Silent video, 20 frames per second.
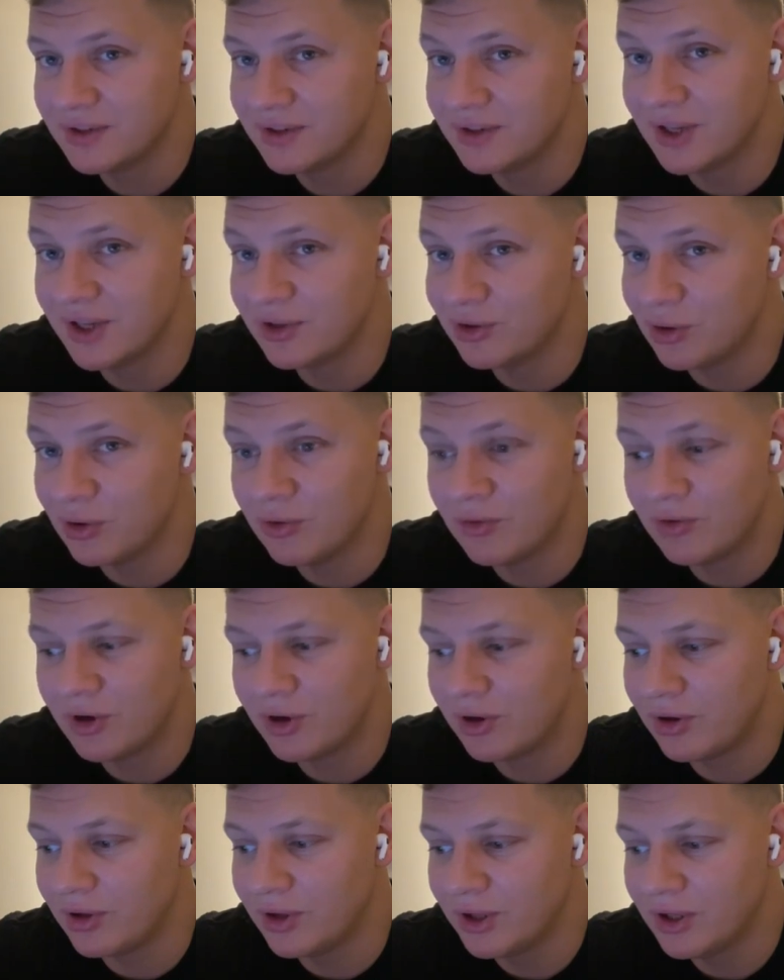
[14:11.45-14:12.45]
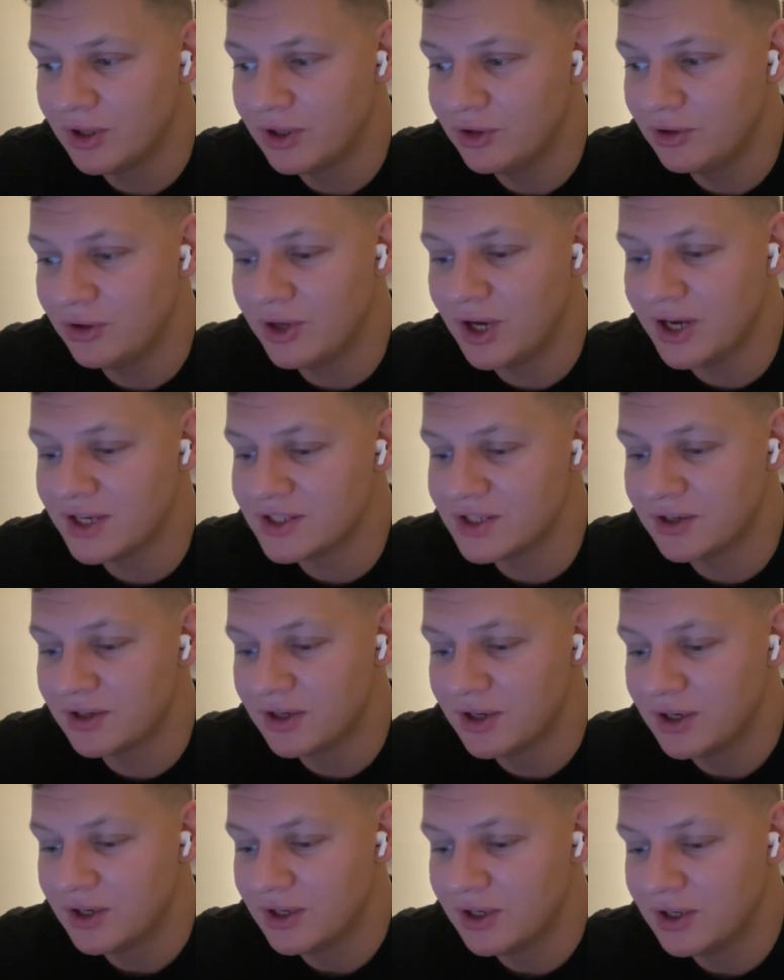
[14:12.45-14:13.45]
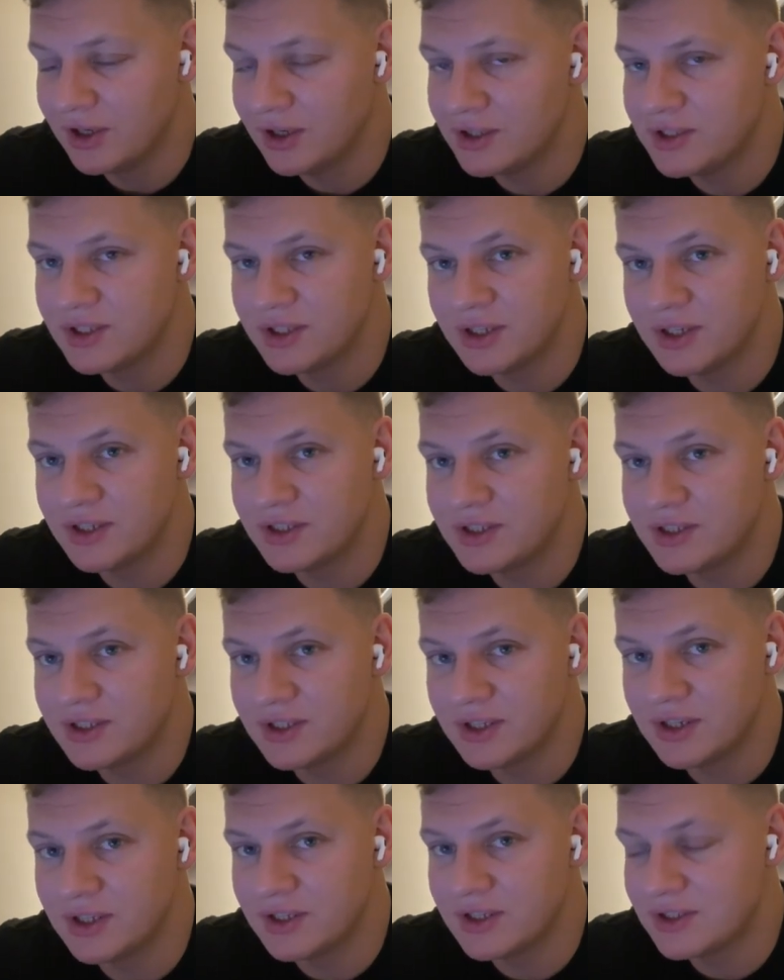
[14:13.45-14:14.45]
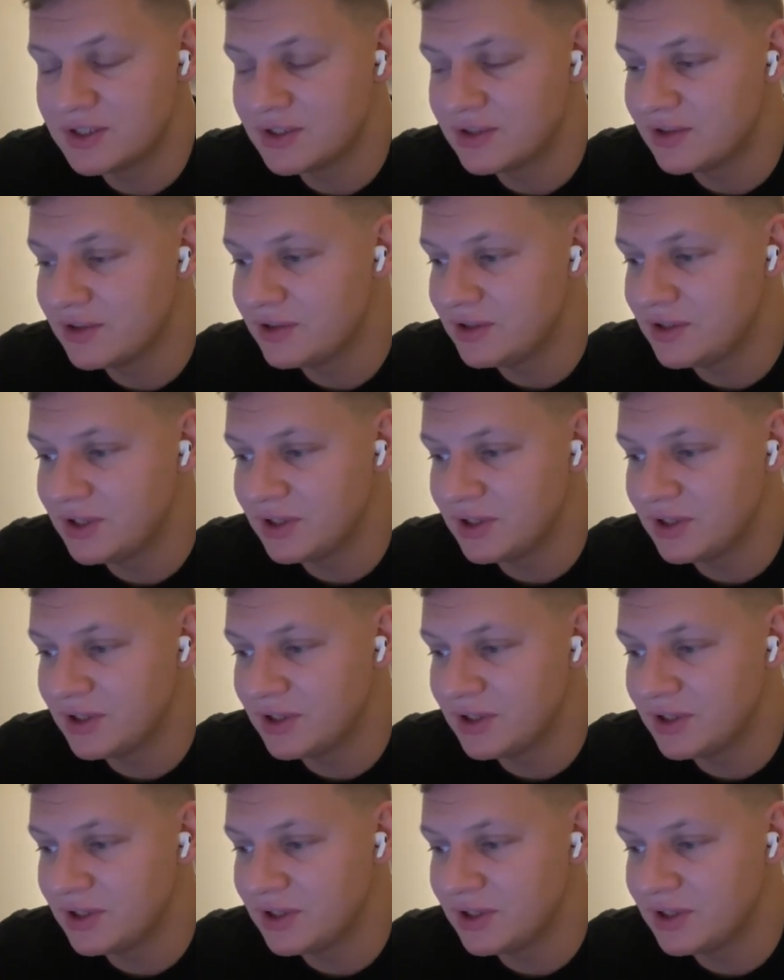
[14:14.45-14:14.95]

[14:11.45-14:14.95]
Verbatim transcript: not overall you guys are it's it's it's